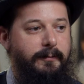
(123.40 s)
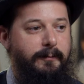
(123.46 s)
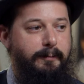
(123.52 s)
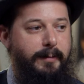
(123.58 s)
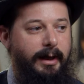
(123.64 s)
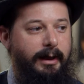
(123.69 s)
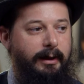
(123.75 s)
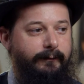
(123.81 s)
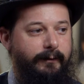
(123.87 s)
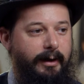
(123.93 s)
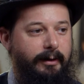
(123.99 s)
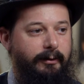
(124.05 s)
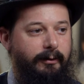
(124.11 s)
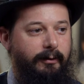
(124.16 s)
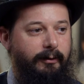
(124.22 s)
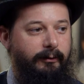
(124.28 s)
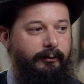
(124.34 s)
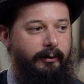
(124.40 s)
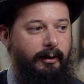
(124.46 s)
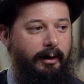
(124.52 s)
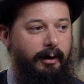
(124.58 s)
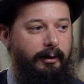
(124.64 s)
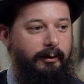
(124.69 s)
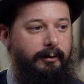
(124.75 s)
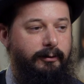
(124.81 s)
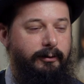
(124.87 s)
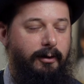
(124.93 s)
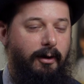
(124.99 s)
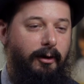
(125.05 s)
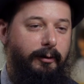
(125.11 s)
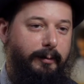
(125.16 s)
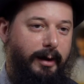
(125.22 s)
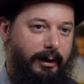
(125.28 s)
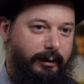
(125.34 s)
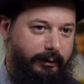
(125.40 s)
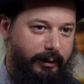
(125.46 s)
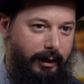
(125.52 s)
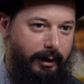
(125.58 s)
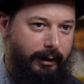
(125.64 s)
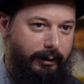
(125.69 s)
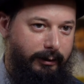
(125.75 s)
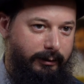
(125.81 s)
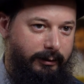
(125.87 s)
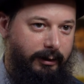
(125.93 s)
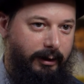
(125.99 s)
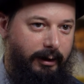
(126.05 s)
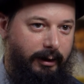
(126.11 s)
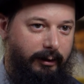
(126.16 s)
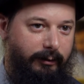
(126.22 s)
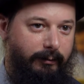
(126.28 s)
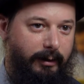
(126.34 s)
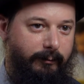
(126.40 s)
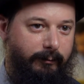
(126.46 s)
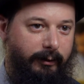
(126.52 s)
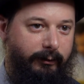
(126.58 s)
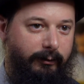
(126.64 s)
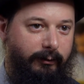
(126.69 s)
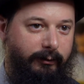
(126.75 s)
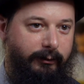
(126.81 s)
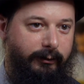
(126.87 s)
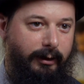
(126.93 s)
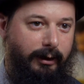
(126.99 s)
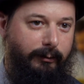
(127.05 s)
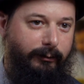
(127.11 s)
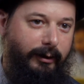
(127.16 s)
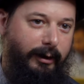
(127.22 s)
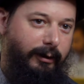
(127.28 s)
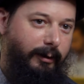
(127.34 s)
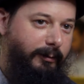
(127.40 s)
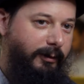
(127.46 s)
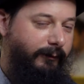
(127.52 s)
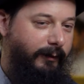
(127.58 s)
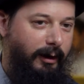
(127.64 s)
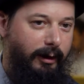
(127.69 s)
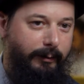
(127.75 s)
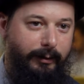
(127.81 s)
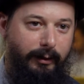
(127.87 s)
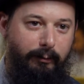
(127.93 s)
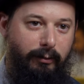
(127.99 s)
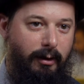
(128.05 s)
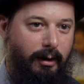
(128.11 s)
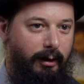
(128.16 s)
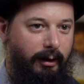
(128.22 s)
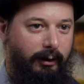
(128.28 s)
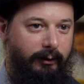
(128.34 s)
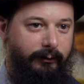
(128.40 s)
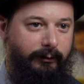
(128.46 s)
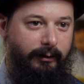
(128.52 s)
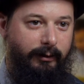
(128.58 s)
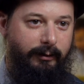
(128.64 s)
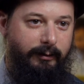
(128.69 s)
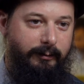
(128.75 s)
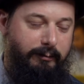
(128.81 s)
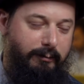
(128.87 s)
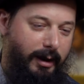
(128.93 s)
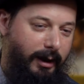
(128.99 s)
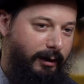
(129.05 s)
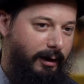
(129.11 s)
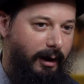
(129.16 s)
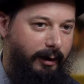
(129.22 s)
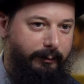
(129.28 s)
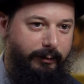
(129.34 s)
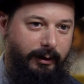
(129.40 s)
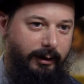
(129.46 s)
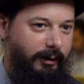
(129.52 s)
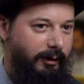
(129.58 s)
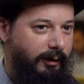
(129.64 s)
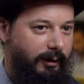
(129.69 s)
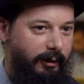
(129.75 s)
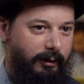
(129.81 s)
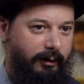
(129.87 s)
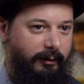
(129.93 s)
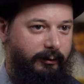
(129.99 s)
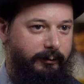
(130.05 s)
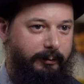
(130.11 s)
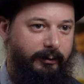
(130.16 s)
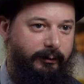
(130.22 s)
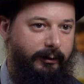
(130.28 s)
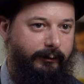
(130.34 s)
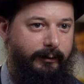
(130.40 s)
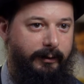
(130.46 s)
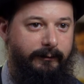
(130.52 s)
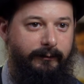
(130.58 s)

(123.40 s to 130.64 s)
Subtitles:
Many vendors who don't maintain threat research teams end up developing products that may not be a specific